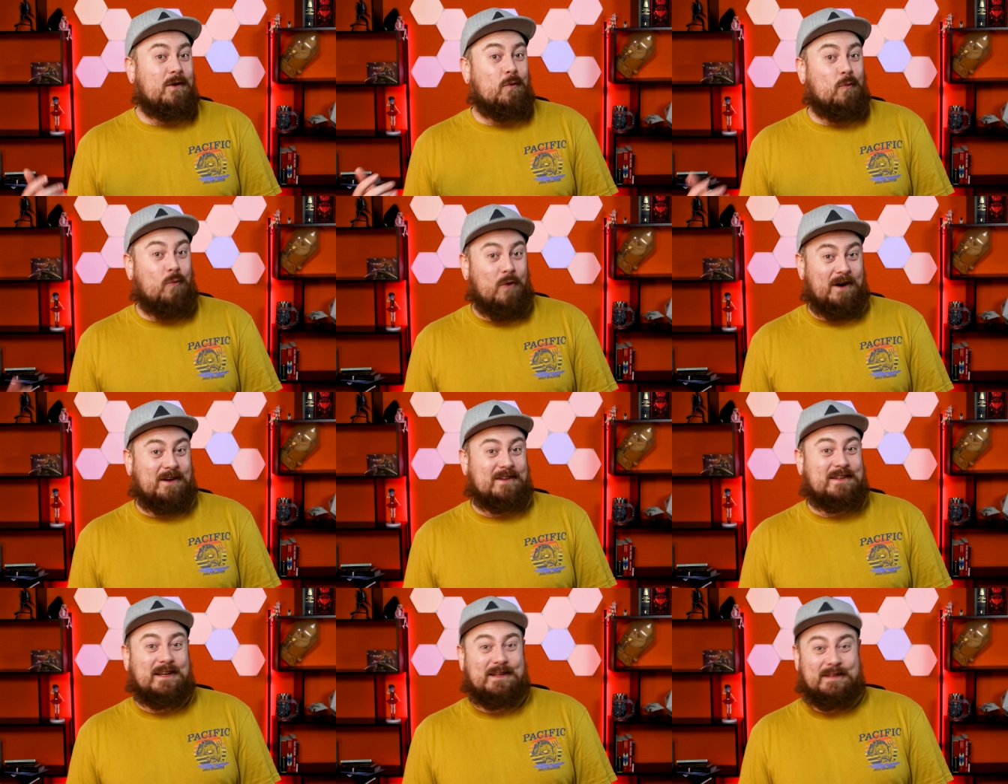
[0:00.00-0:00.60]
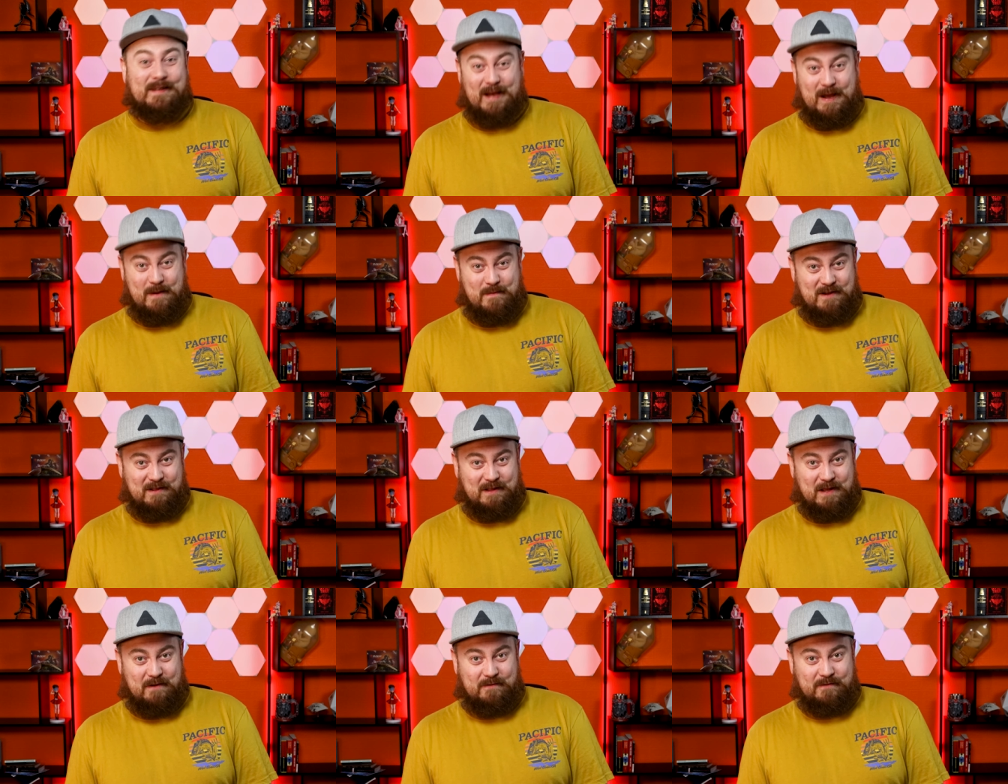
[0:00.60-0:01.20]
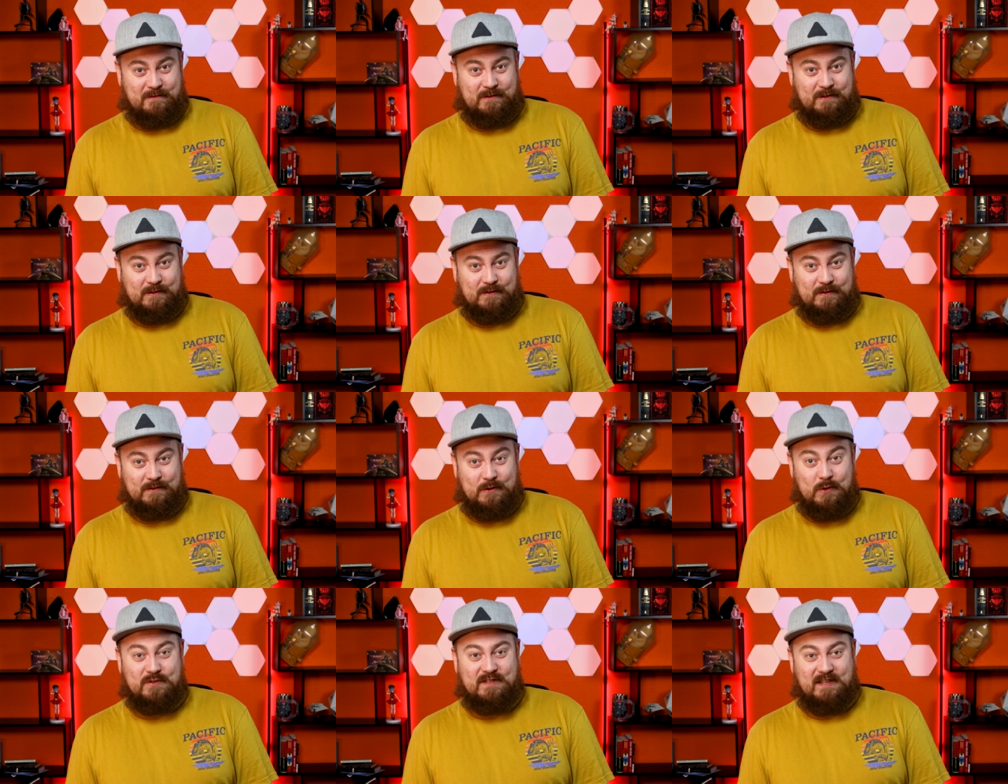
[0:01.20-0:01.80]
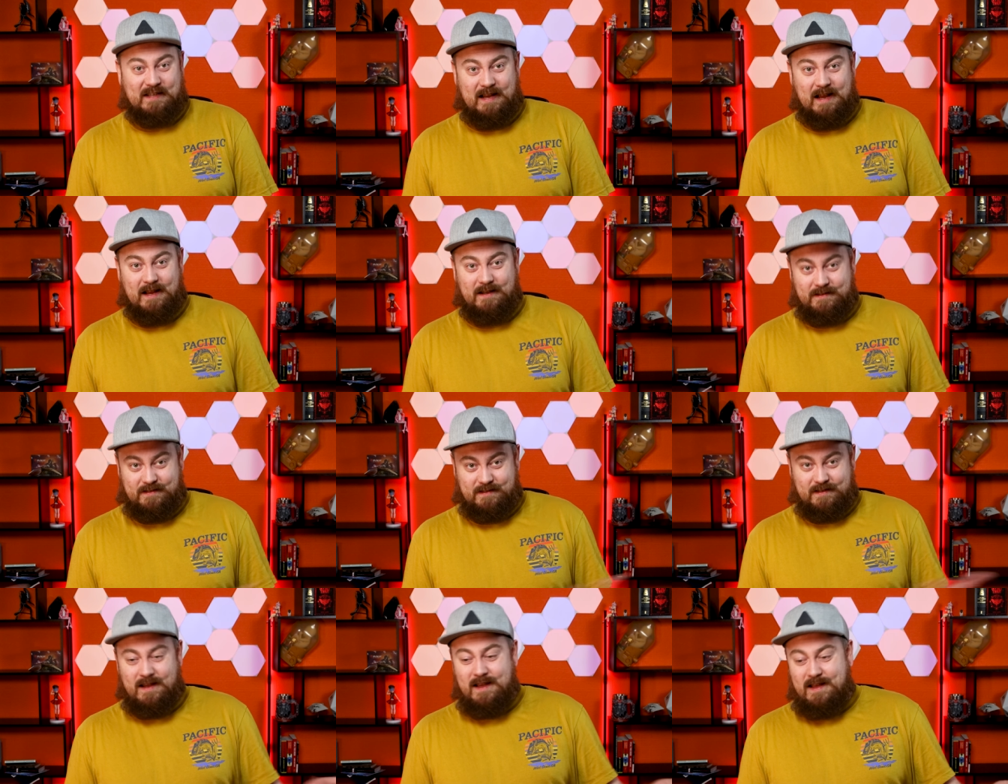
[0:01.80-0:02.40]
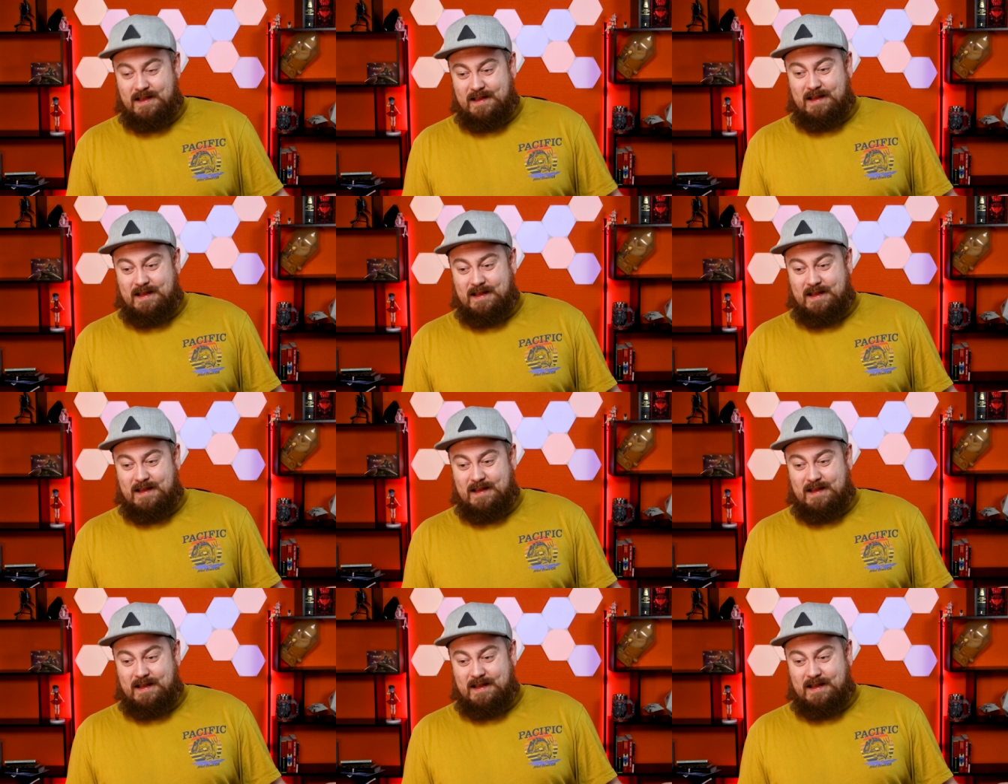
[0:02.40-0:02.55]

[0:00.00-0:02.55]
where Kadama lived, using his